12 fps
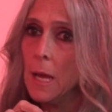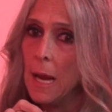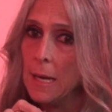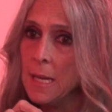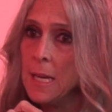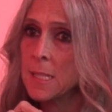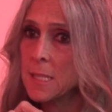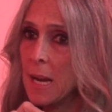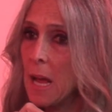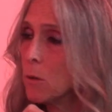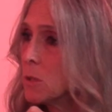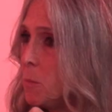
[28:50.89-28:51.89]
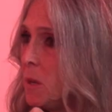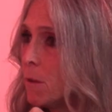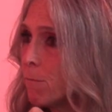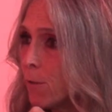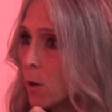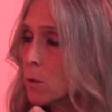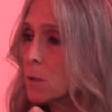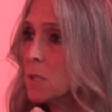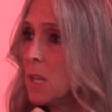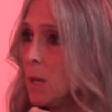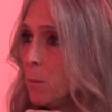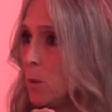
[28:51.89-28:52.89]
And he set out to be the first
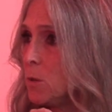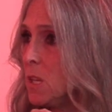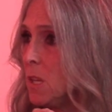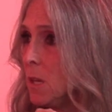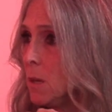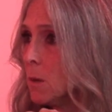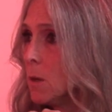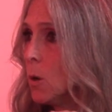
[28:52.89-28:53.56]
amputee